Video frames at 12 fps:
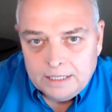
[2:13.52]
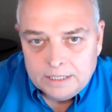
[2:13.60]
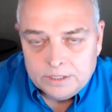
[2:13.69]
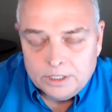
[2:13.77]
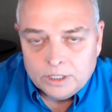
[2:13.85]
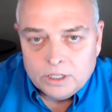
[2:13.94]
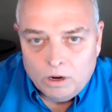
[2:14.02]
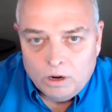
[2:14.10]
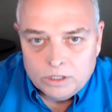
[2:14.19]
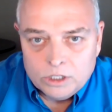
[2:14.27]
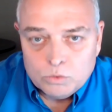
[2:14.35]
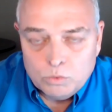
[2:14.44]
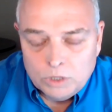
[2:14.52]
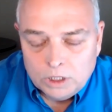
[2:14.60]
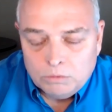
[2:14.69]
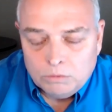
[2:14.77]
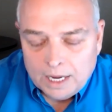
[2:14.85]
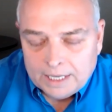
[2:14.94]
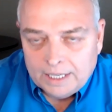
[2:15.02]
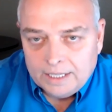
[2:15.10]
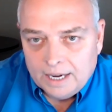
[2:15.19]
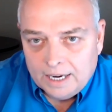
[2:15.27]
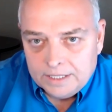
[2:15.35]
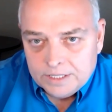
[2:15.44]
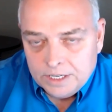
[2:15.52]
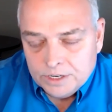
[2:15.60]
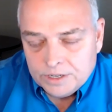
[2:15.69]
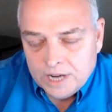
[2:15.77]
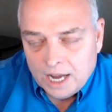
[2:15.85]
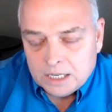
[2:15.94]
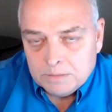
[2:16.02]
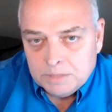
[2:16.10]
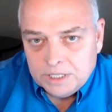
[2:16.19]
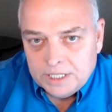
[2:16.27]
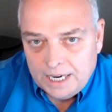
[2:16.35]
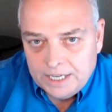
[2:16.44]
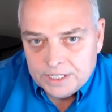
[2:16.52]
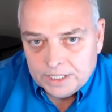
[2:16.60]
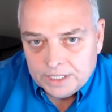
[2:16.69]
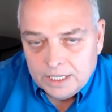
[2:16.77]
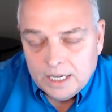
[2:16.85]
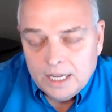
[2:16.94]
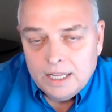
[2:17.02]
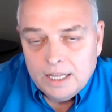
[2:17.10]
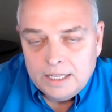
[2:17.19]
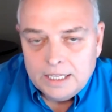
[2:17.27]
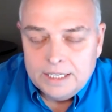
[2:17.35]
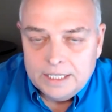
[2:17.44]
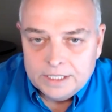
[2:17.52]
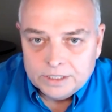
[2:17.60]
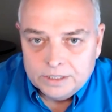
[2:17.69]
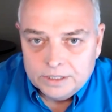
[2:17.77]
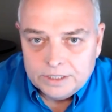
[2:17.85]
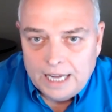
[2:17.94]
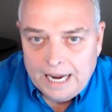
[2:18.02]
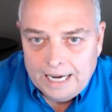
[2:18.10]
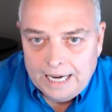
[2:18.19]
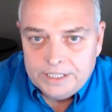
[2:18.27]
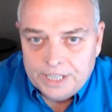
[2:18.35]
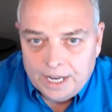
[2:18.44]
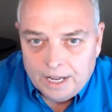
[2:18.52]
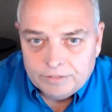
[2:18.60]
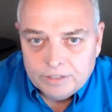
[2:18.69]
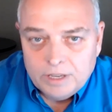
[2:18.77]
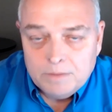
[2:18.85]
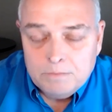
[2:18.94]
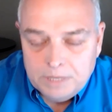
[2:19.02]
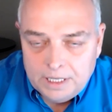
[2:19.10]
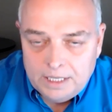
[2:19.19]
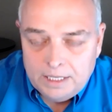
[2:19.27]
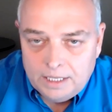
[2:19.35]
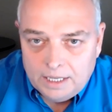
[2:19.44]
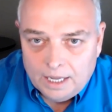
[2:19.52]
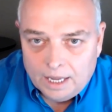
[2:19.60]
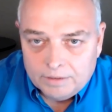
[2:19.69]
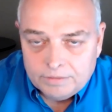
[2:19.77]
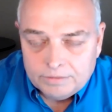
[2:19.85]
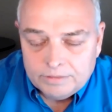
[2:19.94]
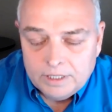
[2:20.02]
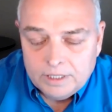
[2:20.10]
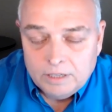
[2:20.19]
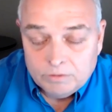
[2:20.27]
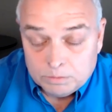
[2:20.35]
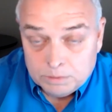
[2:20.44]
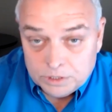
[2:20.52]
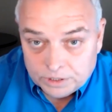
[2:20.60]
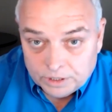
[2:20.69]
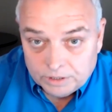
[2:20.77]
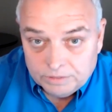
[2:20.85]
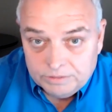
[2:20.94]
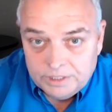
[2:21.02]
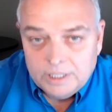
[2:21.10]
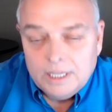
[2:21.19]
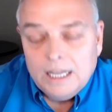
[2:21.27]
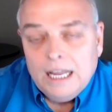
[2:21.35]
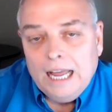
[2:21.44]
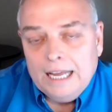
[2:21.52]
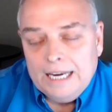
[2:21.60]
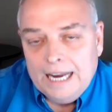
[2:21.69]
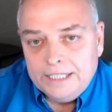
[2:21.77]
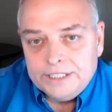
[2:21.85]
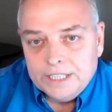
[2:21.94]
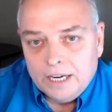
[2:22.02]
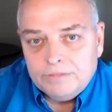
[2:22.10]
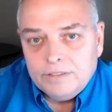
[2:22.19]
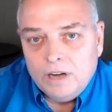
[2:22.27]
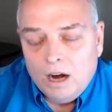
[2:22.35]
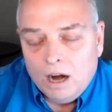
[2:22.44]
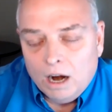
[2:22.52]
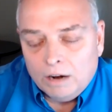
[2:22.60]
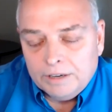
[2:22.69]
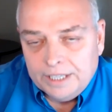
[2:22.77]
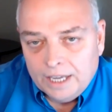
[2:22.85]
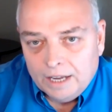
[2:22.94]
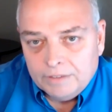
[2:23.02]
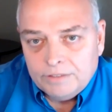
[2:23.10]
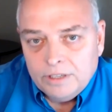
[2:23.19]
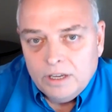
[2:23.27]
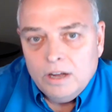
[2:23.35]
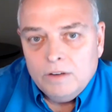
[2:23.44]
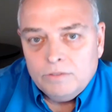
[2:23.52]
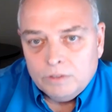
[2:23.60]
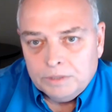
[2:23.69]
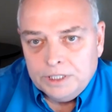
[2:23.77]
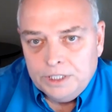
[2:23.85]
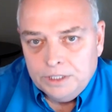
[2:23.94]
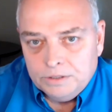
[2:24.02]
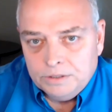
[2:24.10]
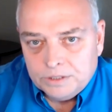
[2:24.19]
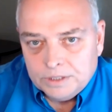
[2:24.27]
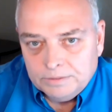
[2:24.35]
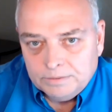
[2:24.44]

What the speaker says: is the coders will recognize in your documentation the initials HF, PEF for preserved and HF, REF for reduced.